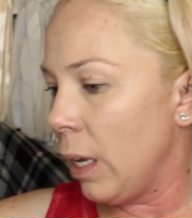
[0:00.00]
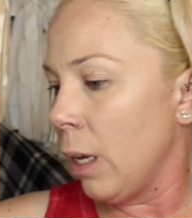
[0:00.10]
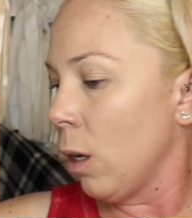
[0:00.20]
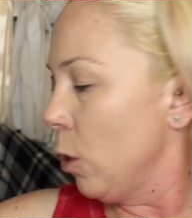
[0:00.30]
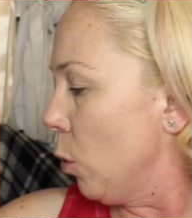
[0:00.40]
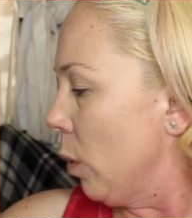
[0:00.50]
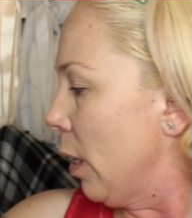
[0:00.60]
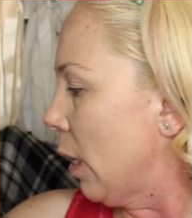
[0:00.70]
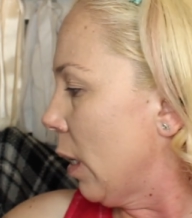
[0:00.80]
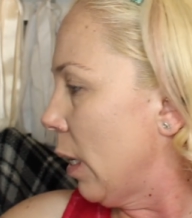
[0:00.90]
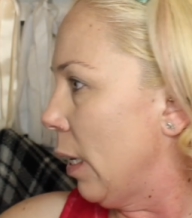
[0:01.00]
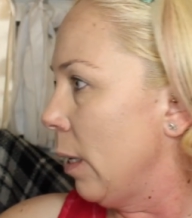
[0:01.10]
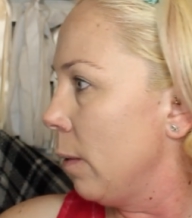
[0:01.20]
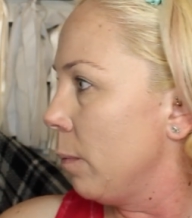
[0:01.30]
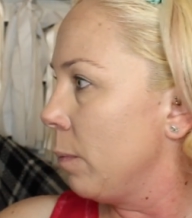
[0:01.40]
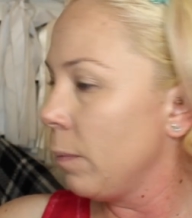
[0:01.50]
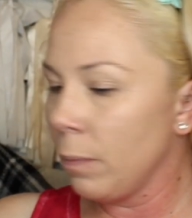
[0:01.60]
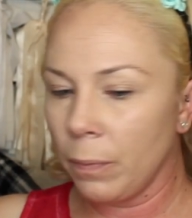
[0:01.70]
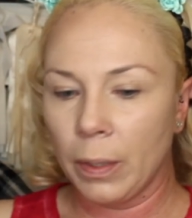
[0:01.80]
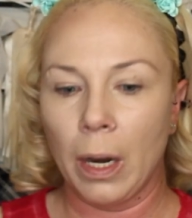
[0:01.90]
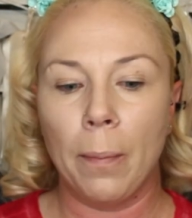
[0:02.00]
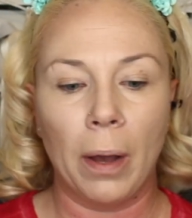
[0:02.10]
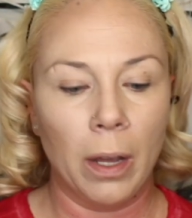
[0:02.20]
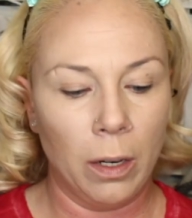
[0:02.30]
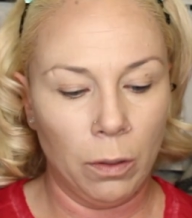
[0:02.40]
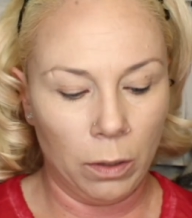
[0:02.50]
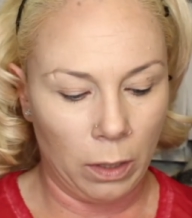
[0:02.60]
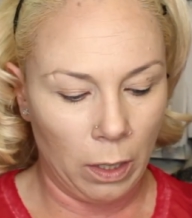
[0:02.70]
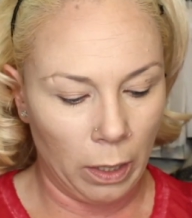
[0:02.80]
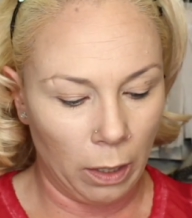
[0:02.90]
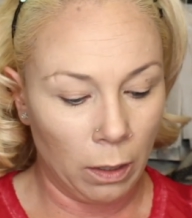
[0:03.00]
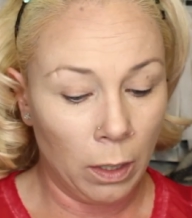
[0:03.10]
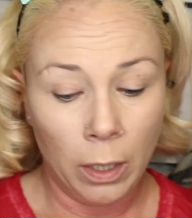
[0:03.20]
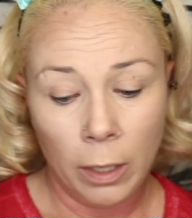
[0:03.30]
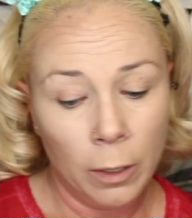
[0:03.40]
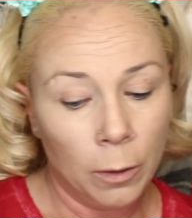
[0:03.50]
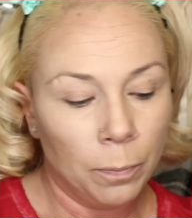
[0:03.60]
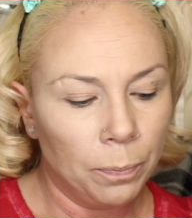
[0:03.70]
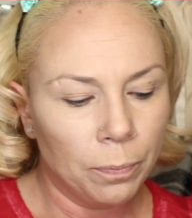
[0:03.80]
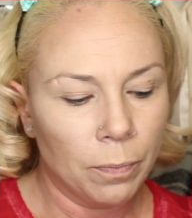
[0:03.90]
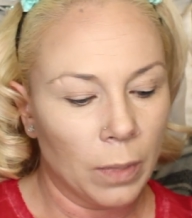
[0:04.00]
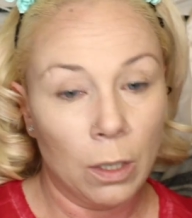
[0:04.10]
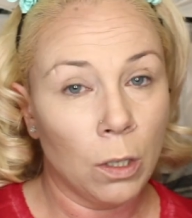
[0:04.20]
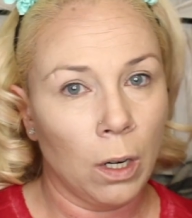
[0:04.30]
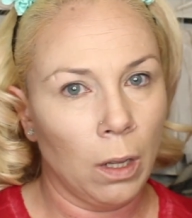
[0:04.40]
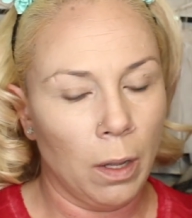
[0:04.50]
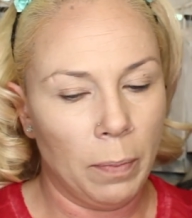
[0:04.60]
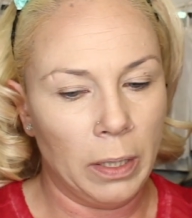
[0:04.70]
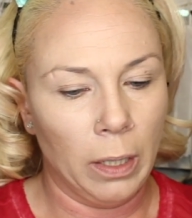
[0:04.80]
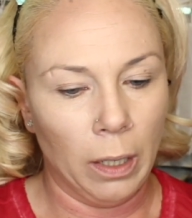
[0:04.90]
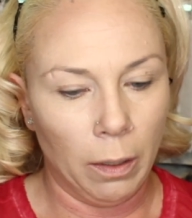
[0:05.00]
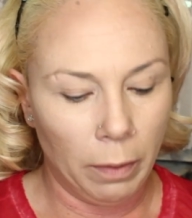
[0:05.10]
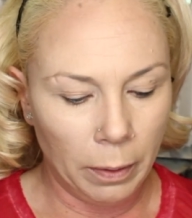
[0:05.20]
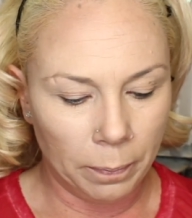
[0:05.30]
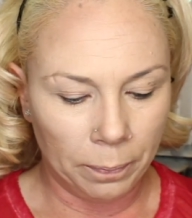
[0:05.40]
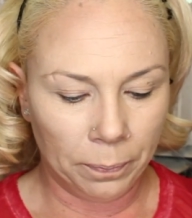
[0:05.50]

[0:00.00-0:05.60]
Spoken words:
a contouring kit that I bought, and you'll see that there's not a lot missing out of it.